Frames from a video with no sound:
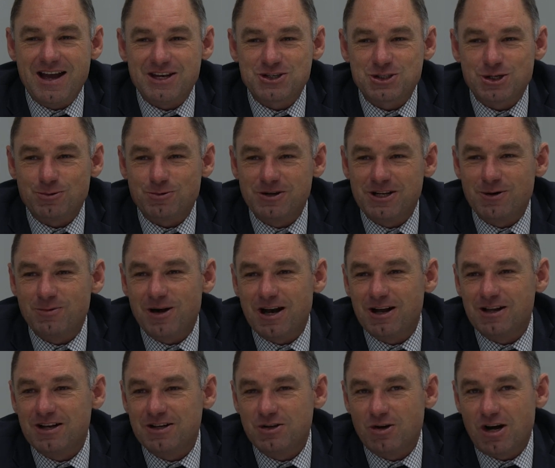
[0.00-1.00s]
it really
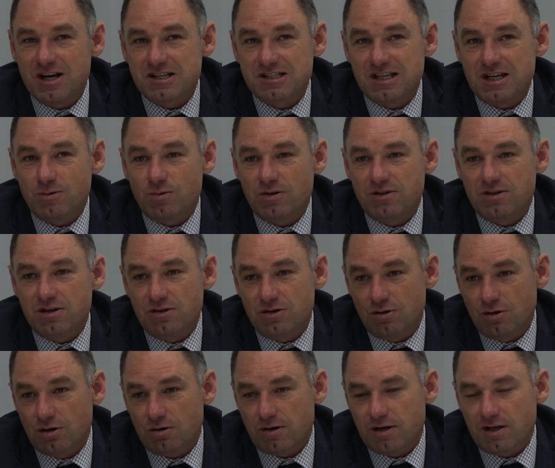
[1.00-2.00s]
well and nicely with the new
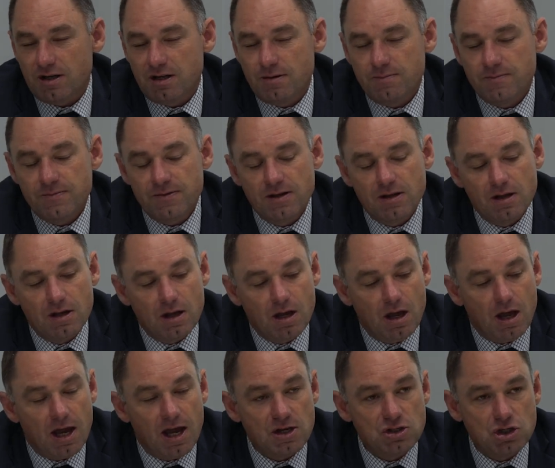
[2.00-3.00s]
curriculum.
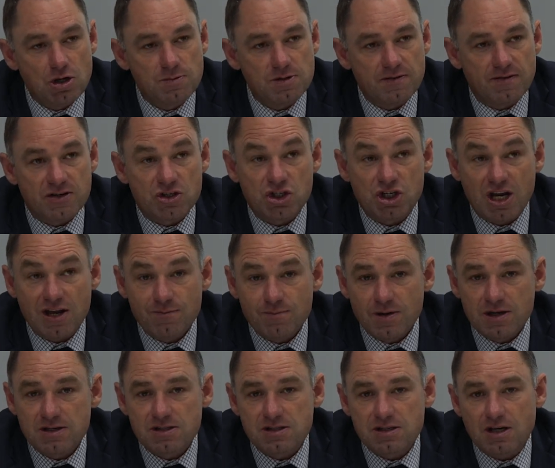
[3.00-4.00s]
In terms of
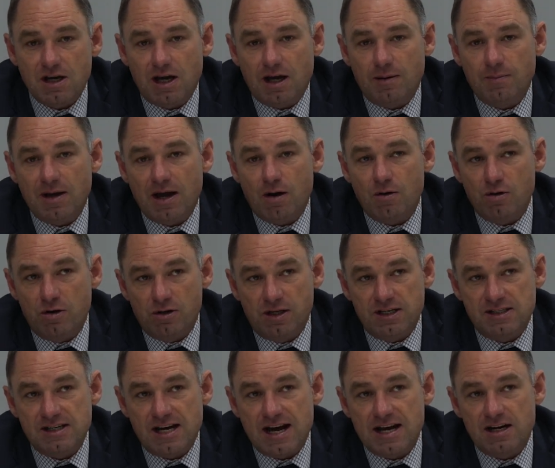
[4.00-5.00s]
achievement, our early
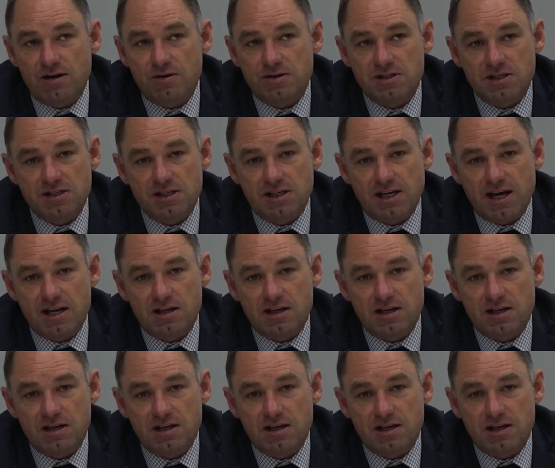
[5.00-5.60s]
data has indicated